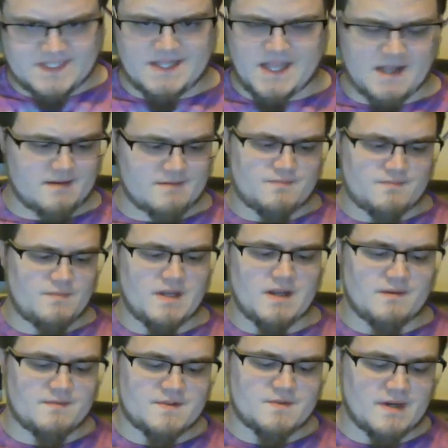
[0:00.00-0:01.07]
not,
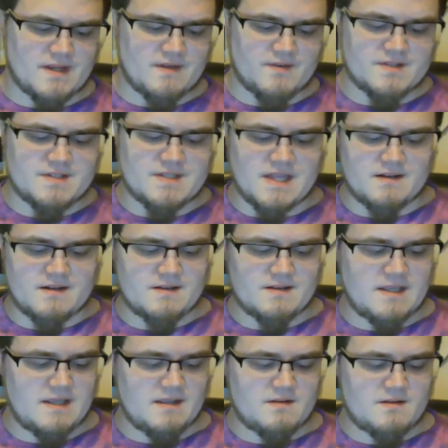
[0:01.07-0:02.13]
it's whatever. It's not,
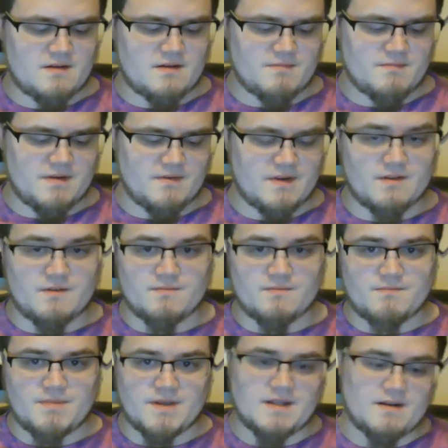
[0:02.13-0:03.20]
couldn't be real.
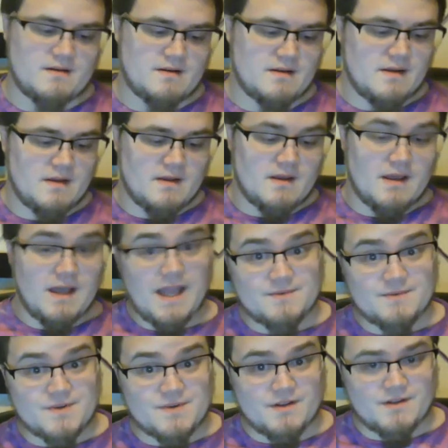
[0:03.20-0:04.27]
But
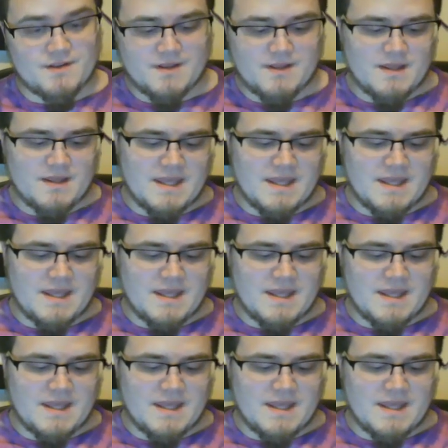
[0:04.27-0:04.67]
I was wrong.